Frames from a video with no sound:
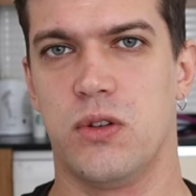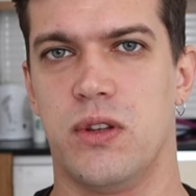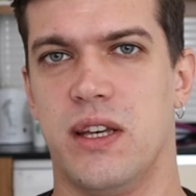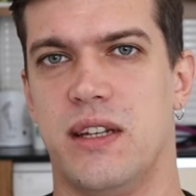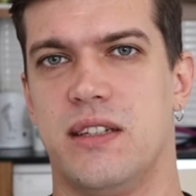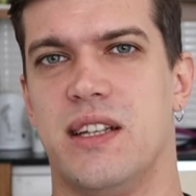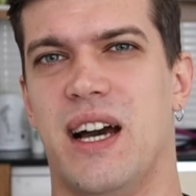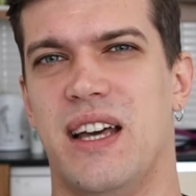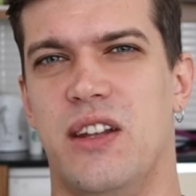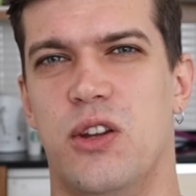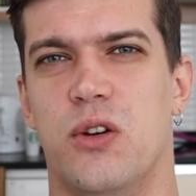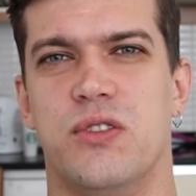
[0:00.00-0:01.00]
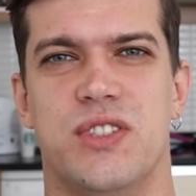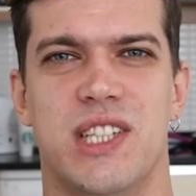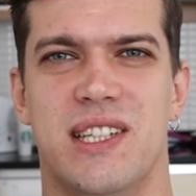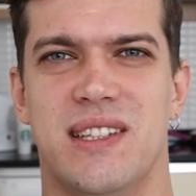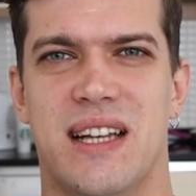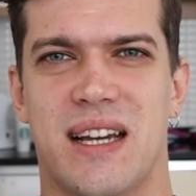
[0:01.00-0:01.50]
you that I don't
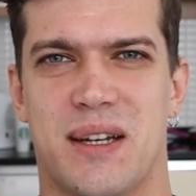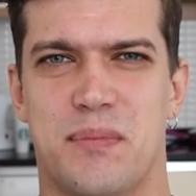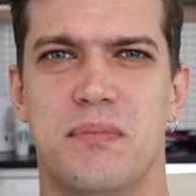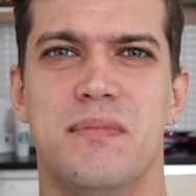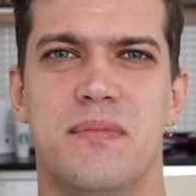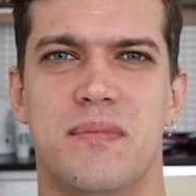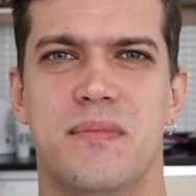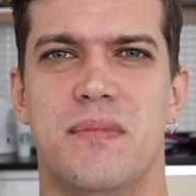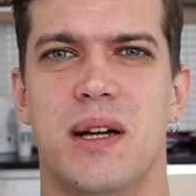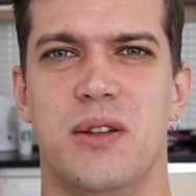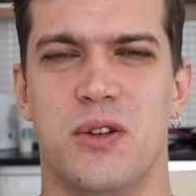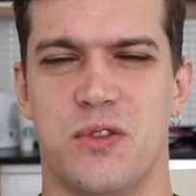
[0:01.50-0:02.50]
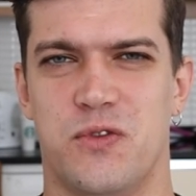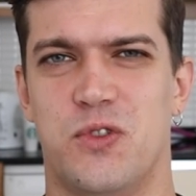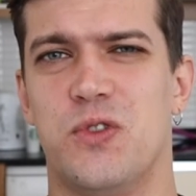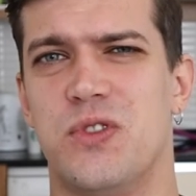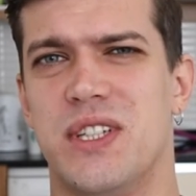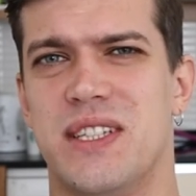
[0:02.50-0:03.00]
really like a lot of
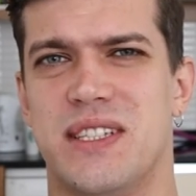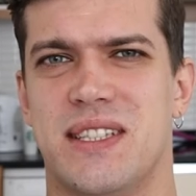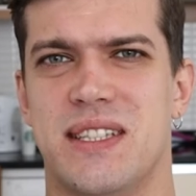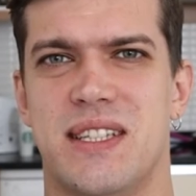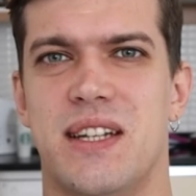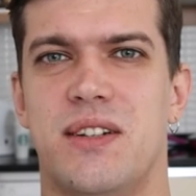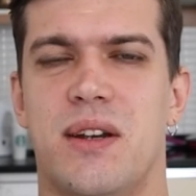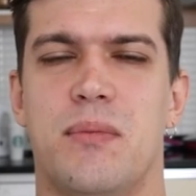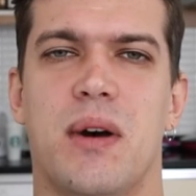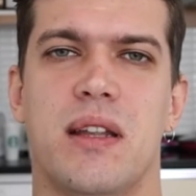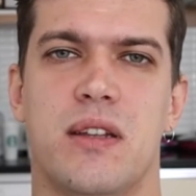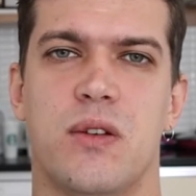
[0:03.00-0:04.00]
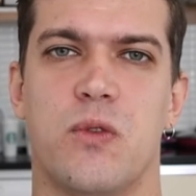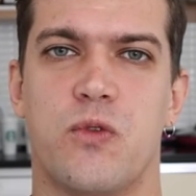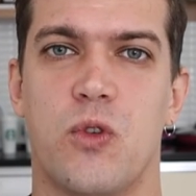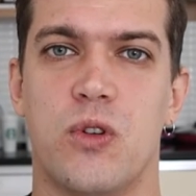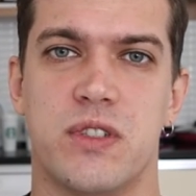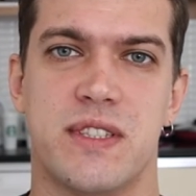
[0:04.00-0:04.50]
tourists, etc. But
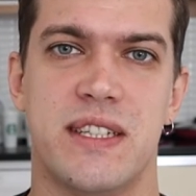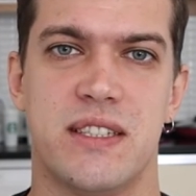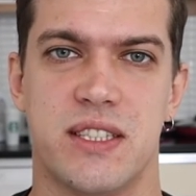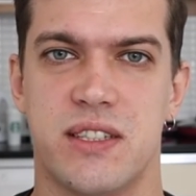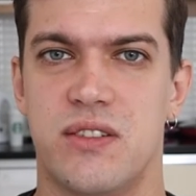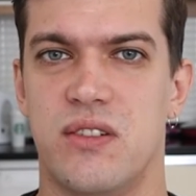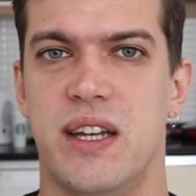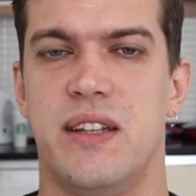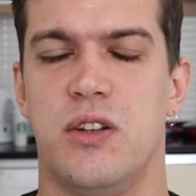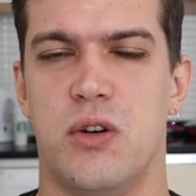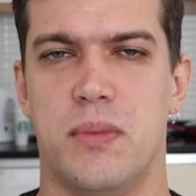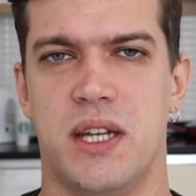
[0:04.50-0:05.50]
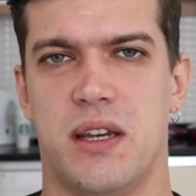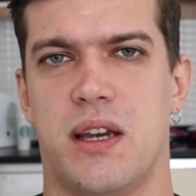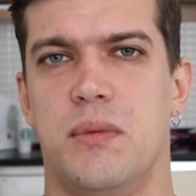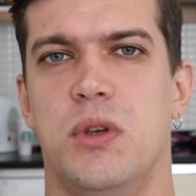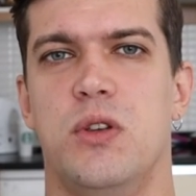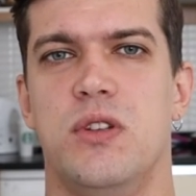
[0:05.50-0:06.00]
of course, there is a great nomadic
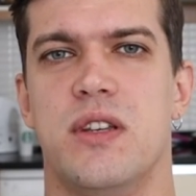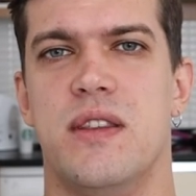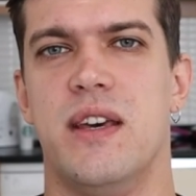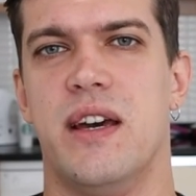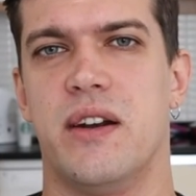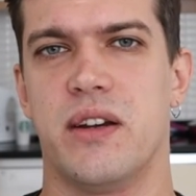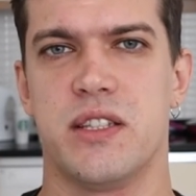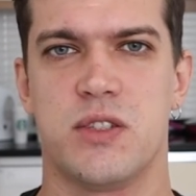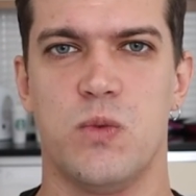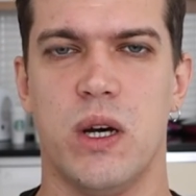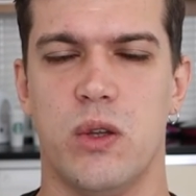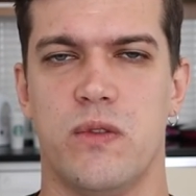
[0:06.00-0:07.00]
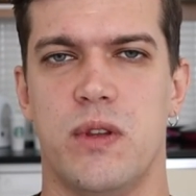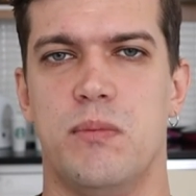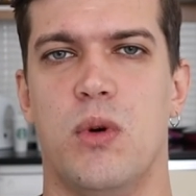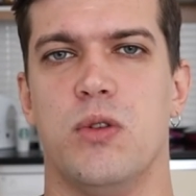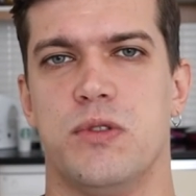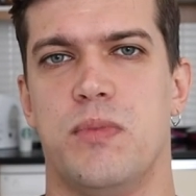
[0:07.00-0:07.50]
community there. It's one of the
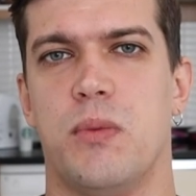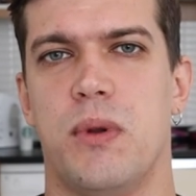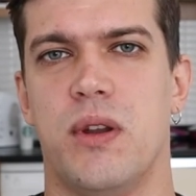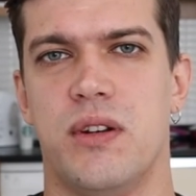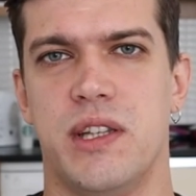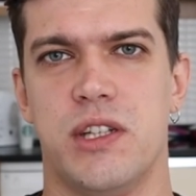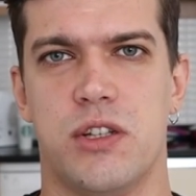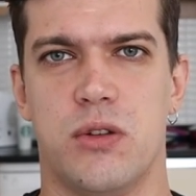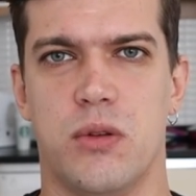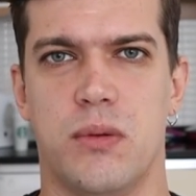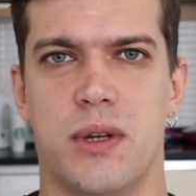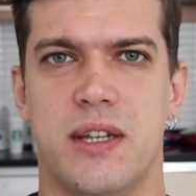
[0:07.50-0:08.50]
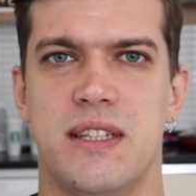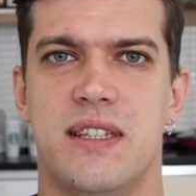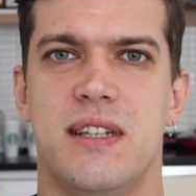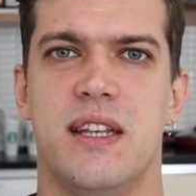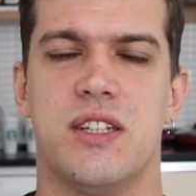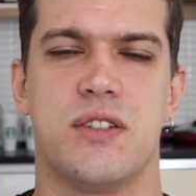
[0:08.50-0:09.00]
most popular digital nomad
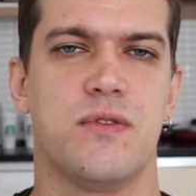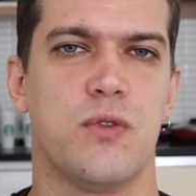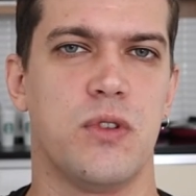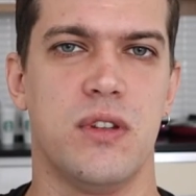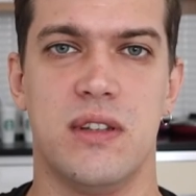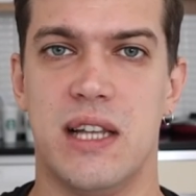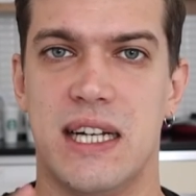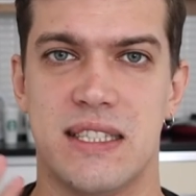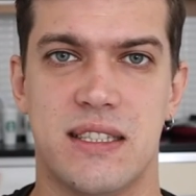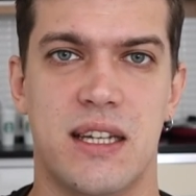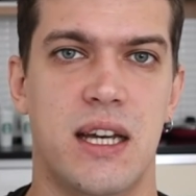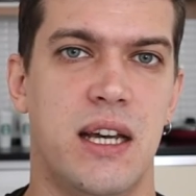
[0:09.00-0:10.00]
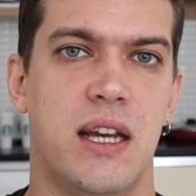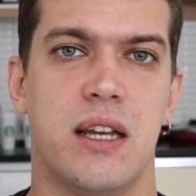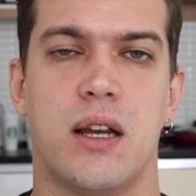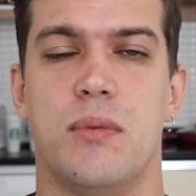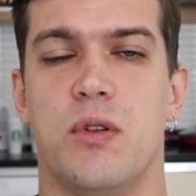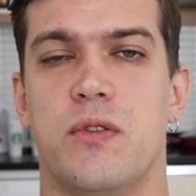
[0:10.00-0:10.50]
destinations for the last
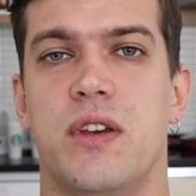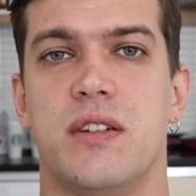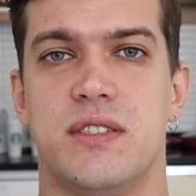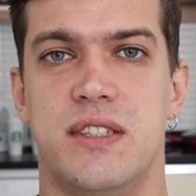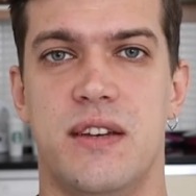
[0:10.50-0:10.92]
couple of years,